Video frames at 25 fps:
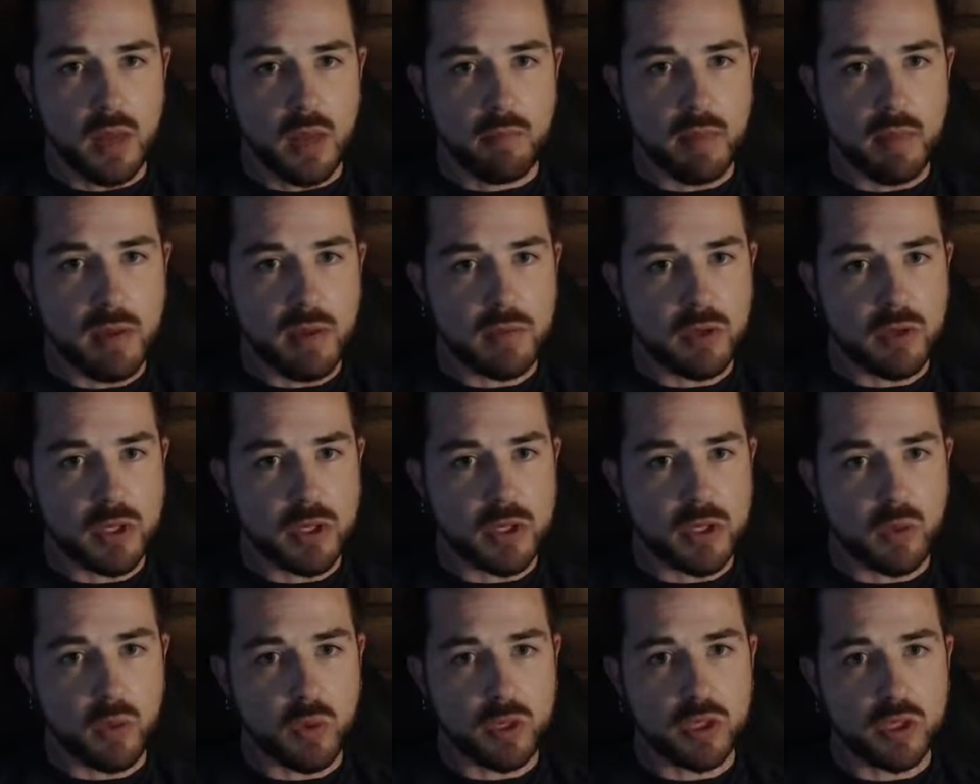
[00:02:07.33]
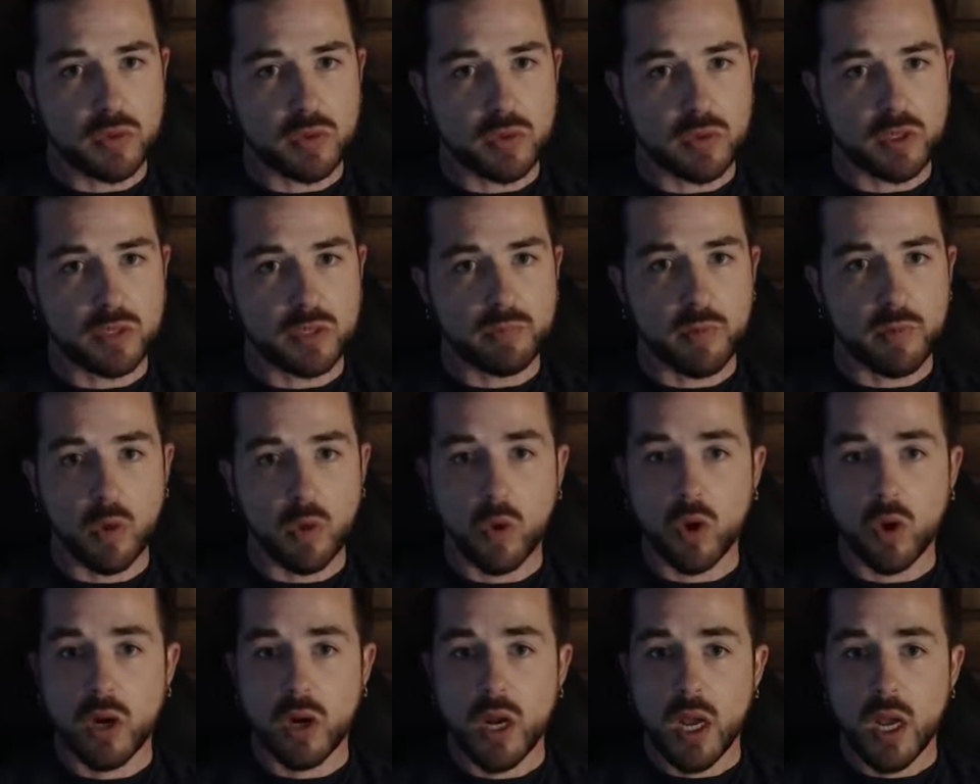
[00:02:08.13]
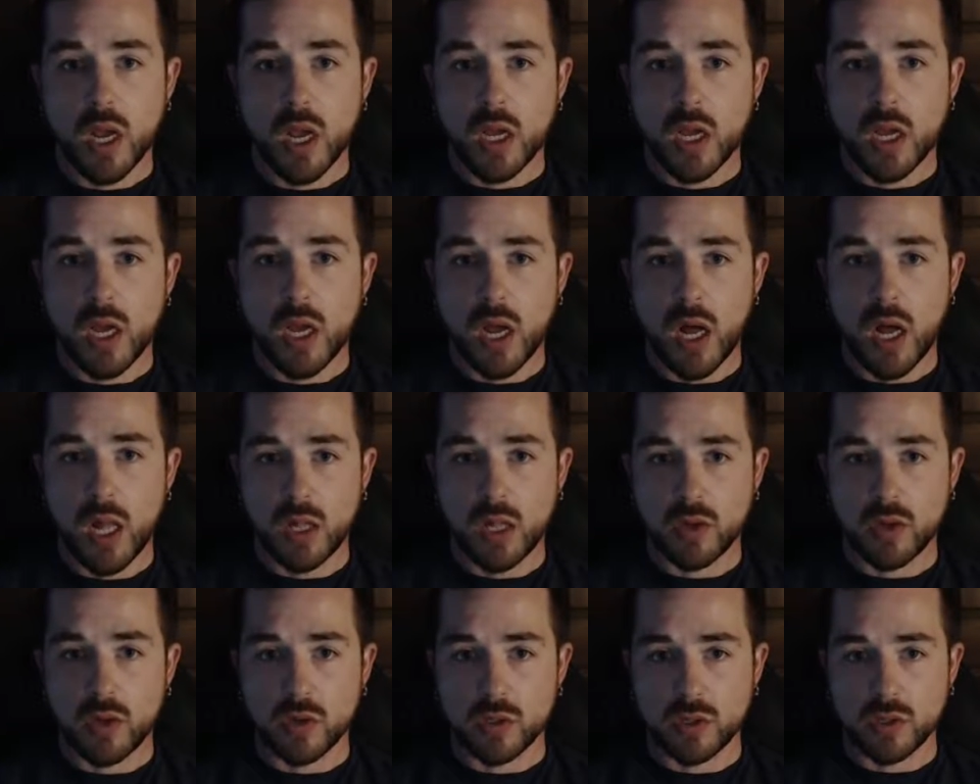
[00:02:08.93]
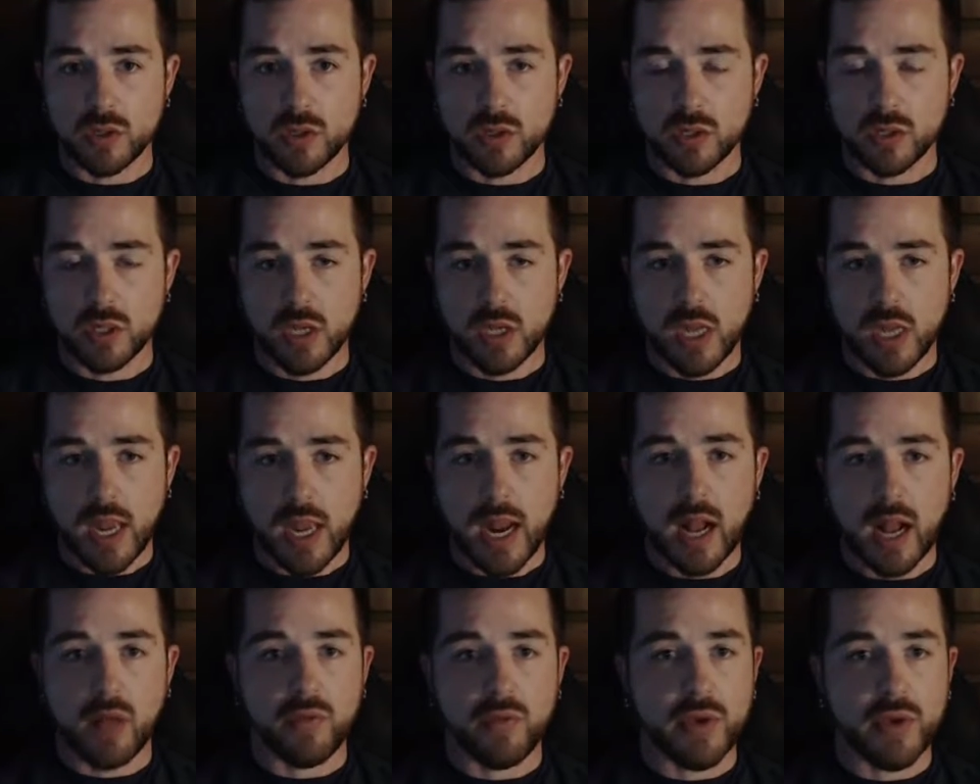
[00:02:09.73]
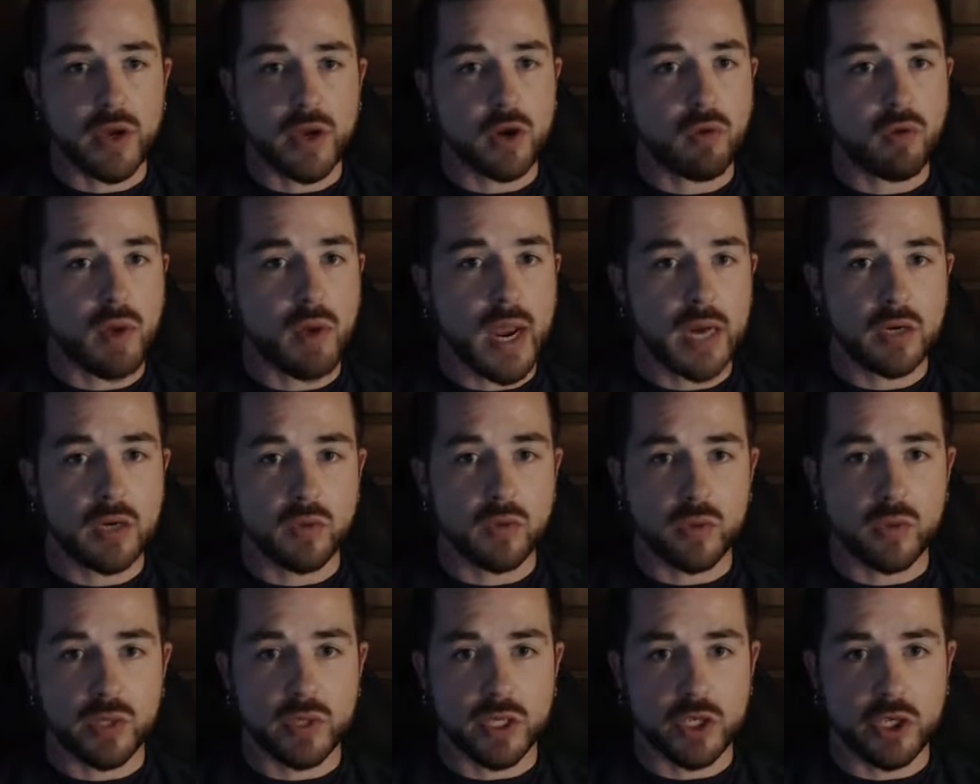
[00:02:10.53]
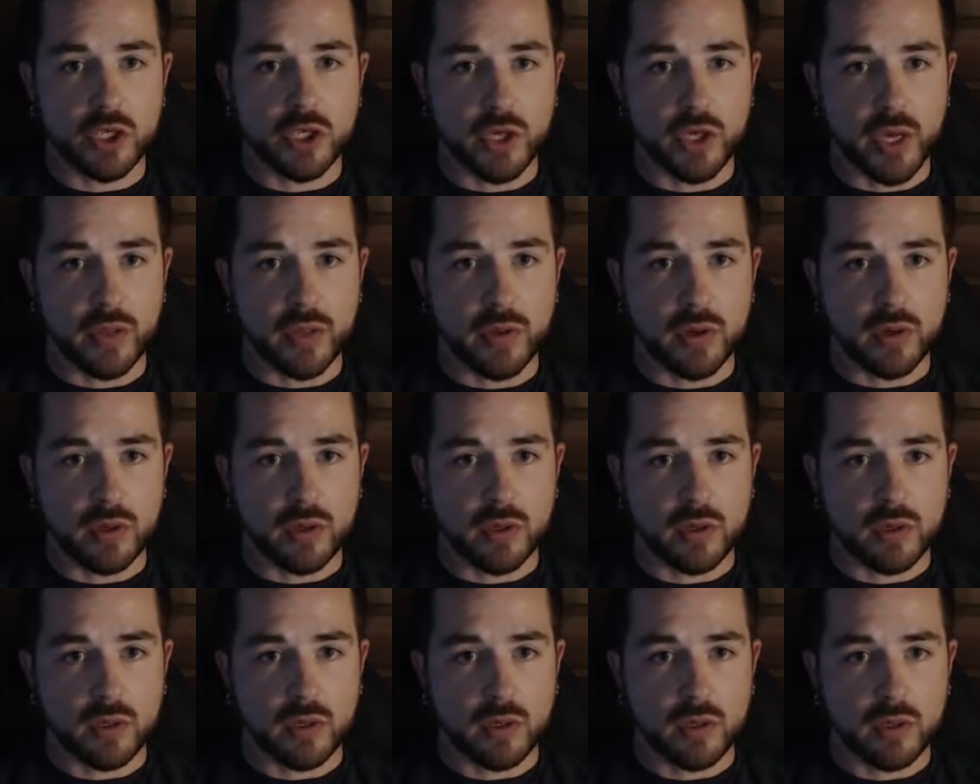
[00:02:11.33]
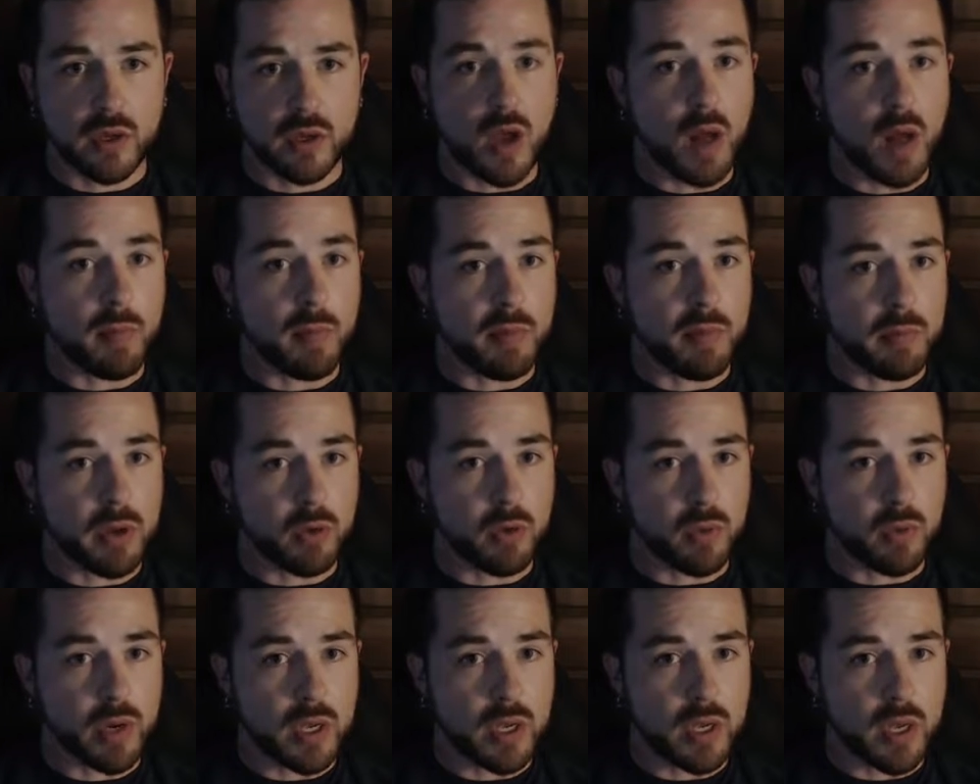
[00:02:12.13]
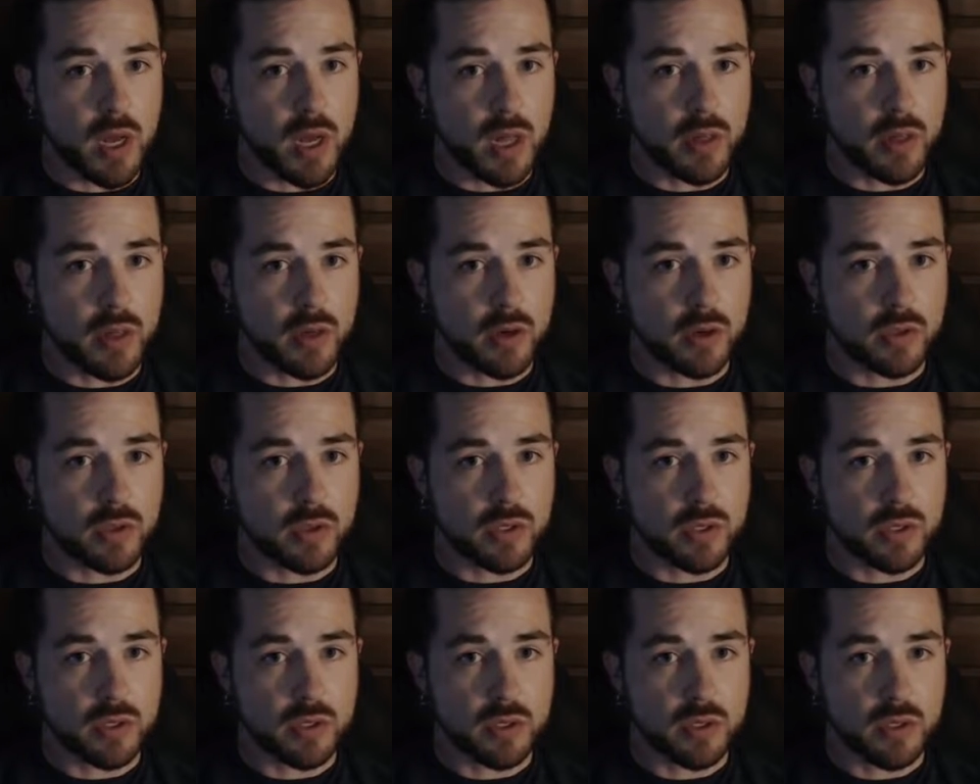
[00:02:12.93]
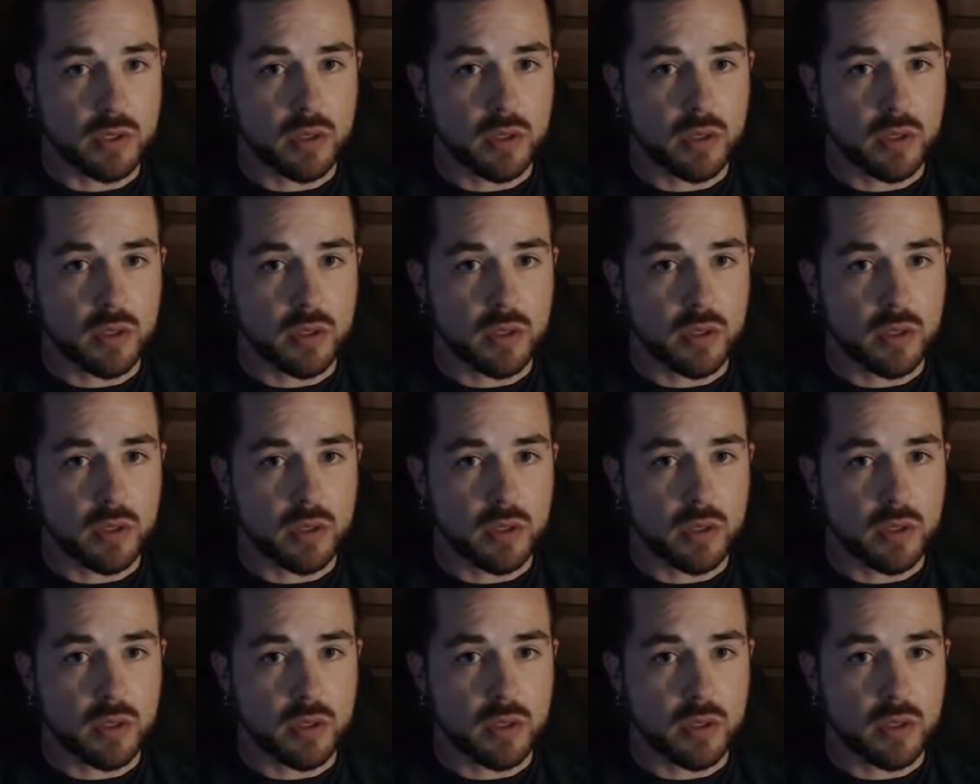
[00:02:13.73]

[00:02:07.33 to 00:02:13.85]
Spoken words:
Maybe you just want to explore colors, how they interact with each other. Complementary colors,